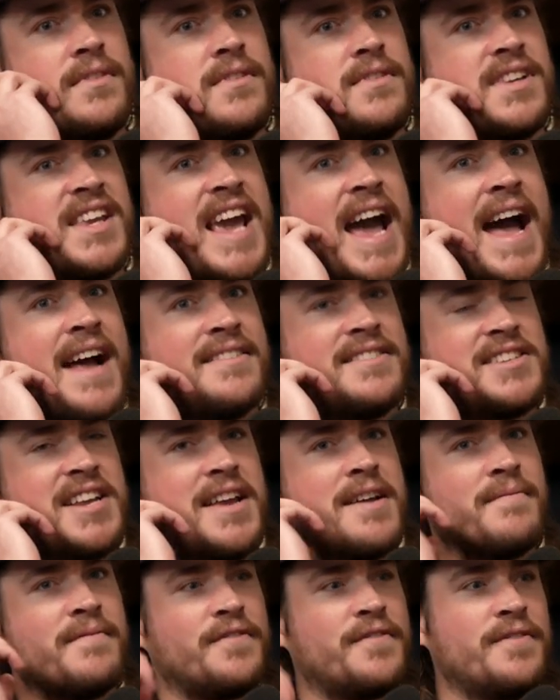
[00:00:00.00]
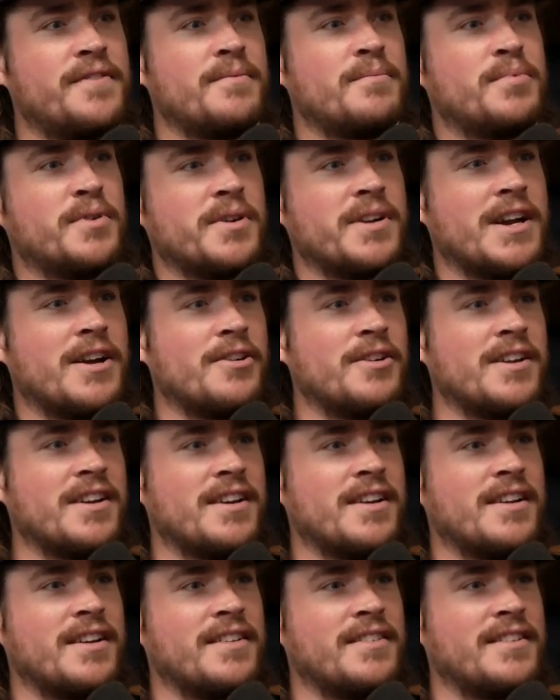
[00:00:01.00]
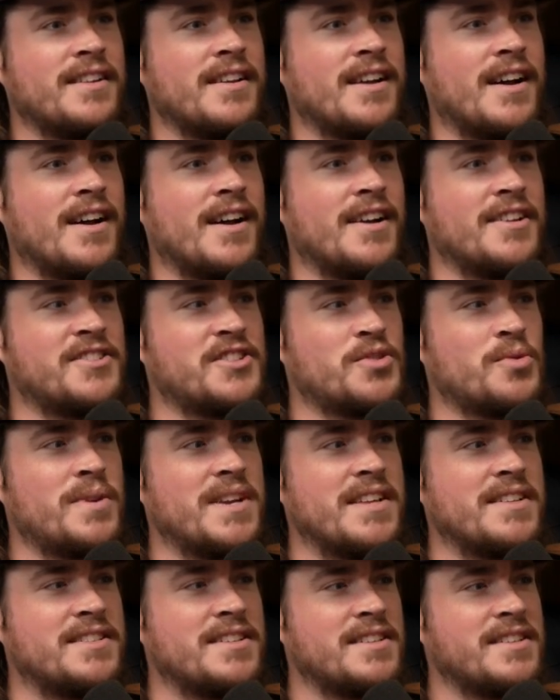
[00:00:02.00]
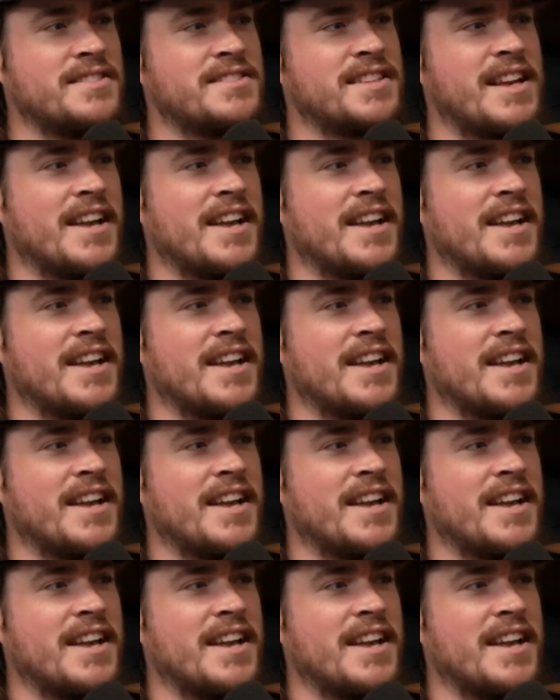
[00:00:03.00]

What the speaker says: Kat Timpf put out a tweet saying,